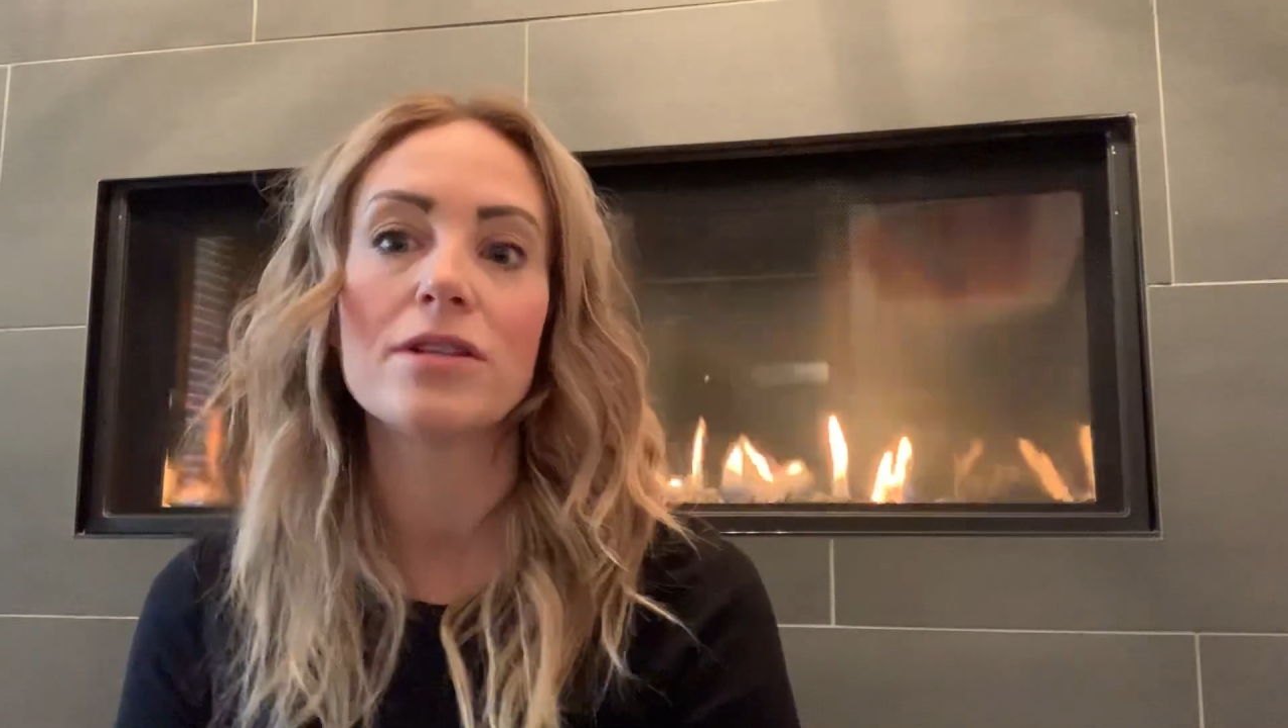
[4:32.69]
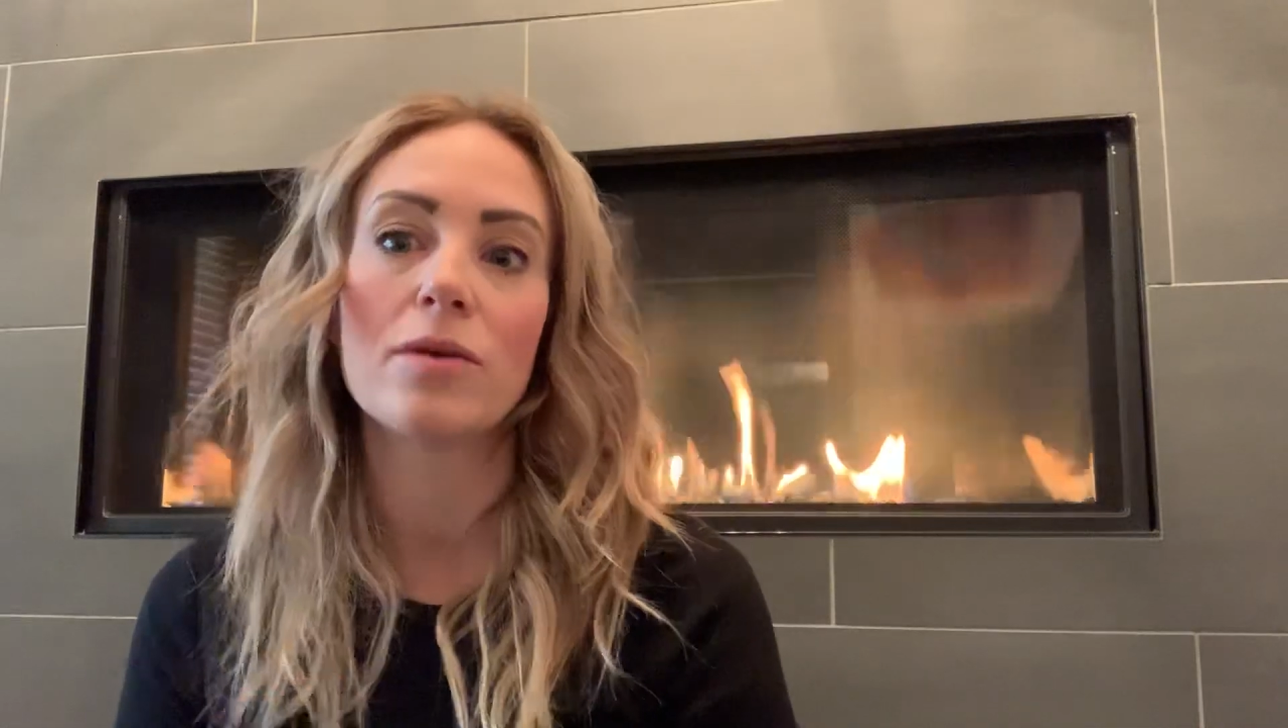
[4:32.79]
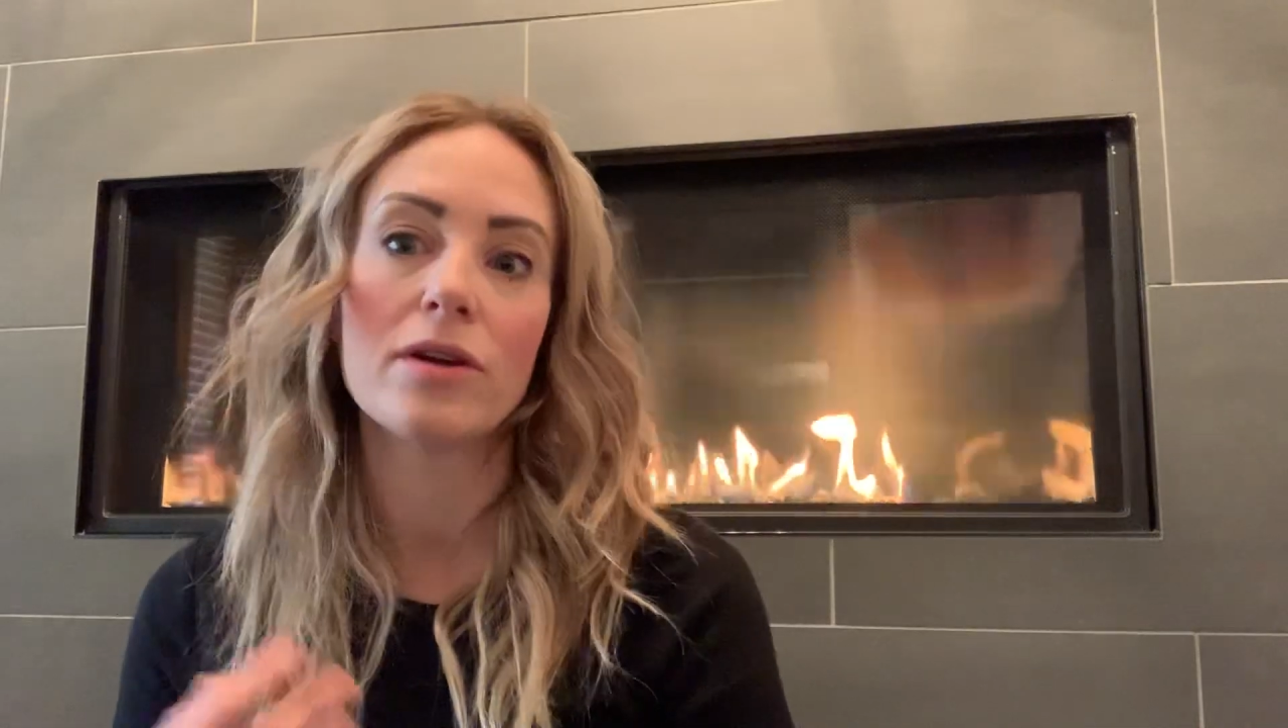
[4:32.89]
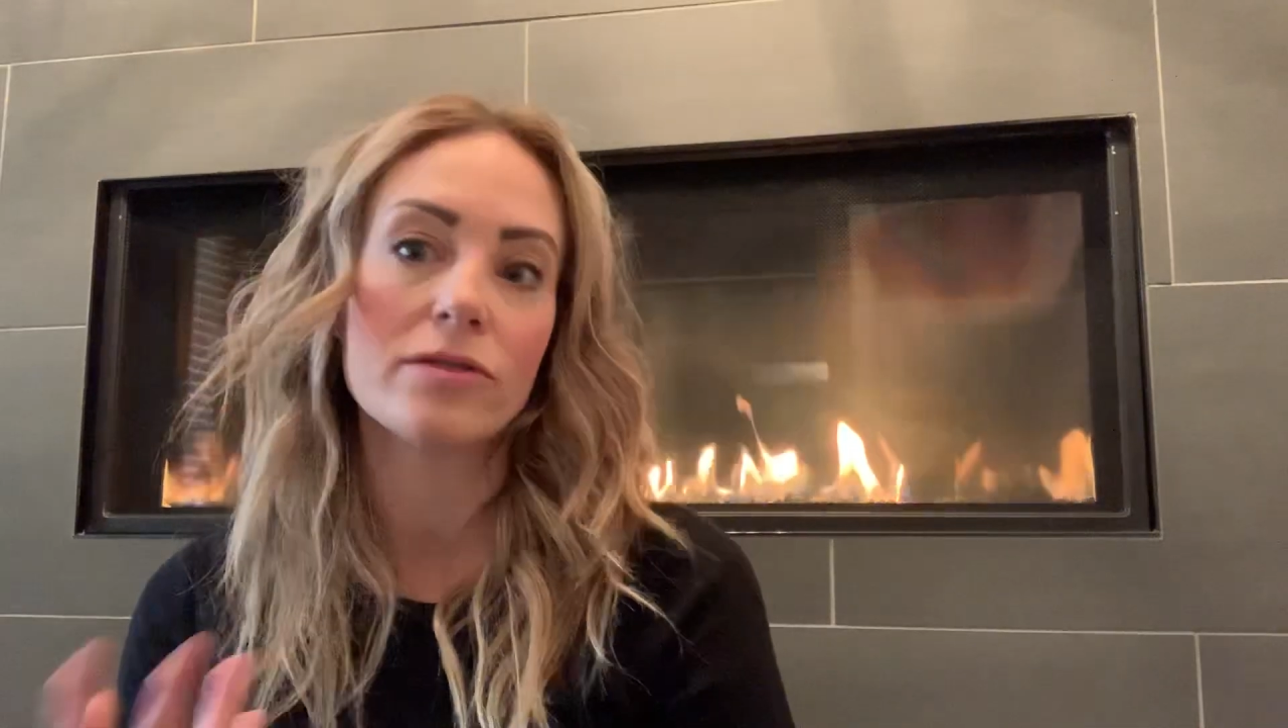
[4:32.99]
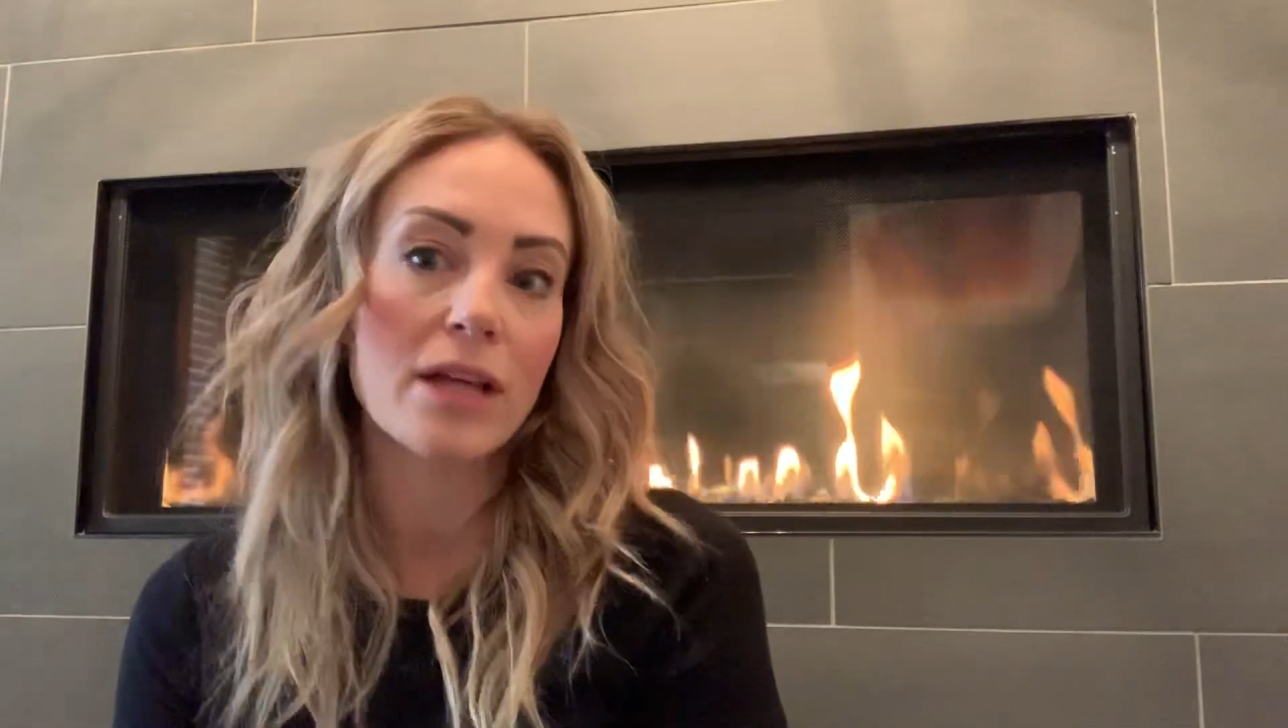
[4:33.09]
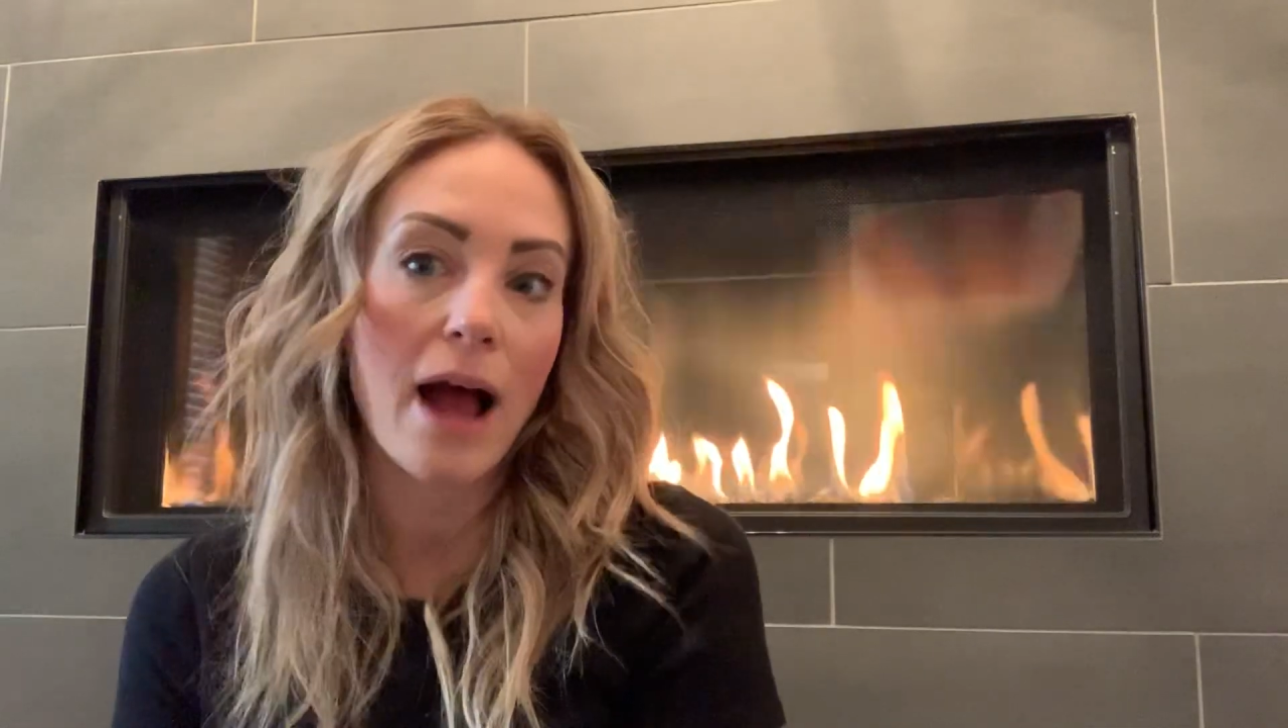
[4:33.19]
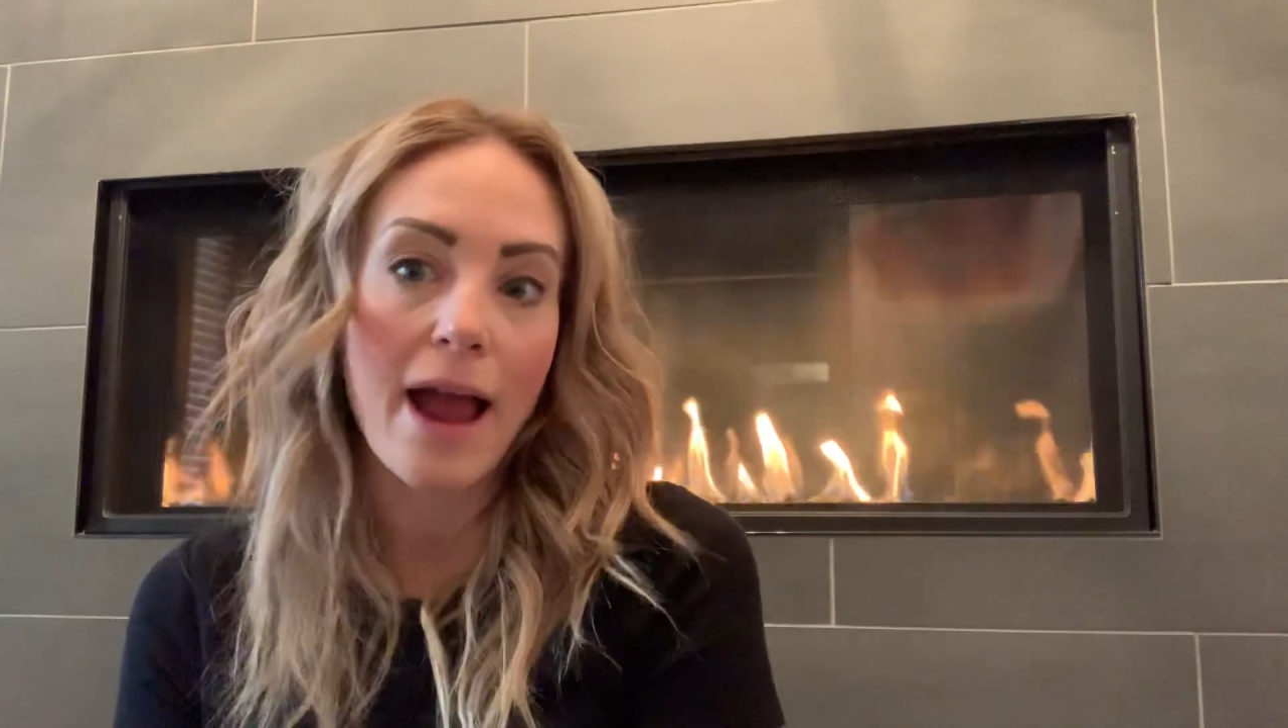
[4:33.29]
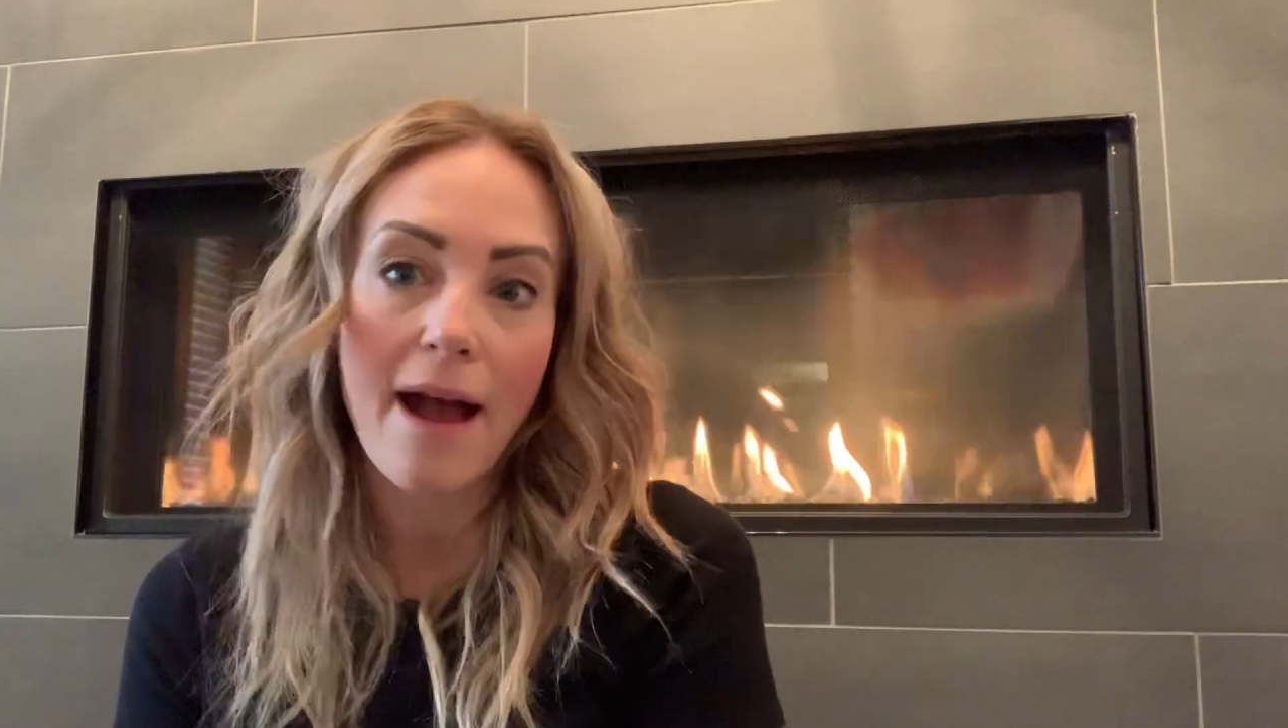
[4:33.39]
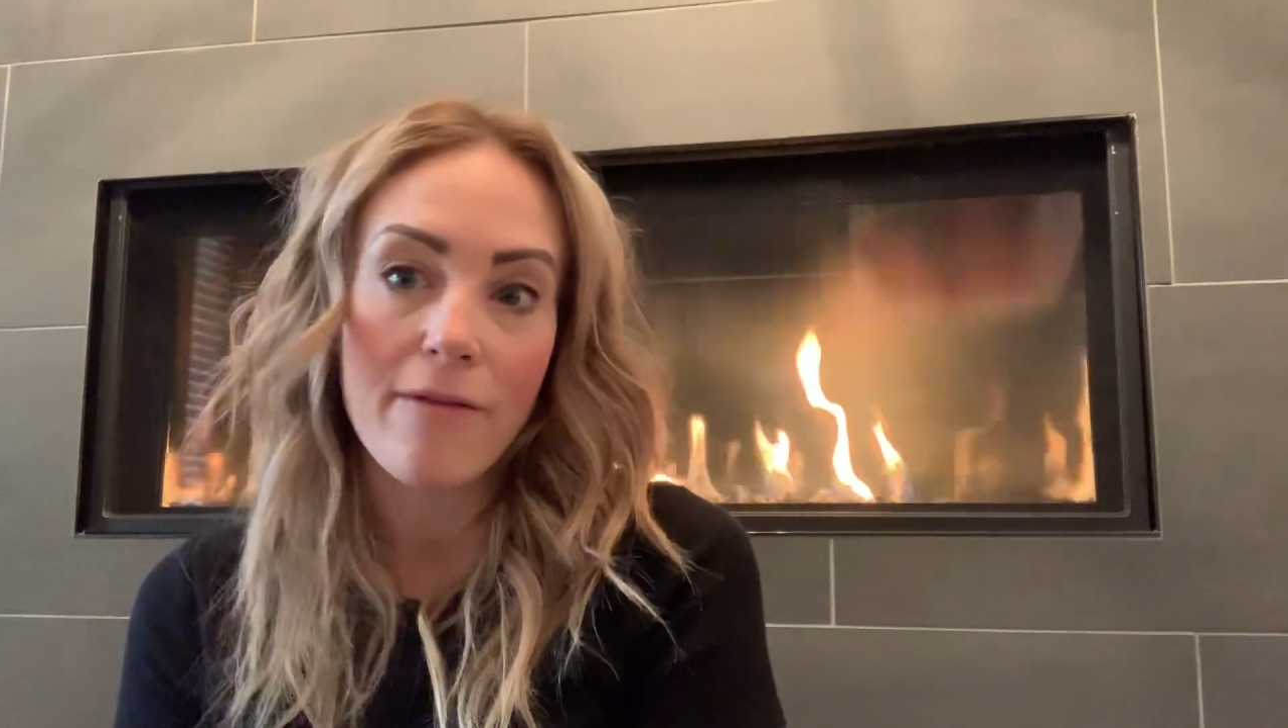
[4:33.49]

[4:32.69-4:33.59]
So I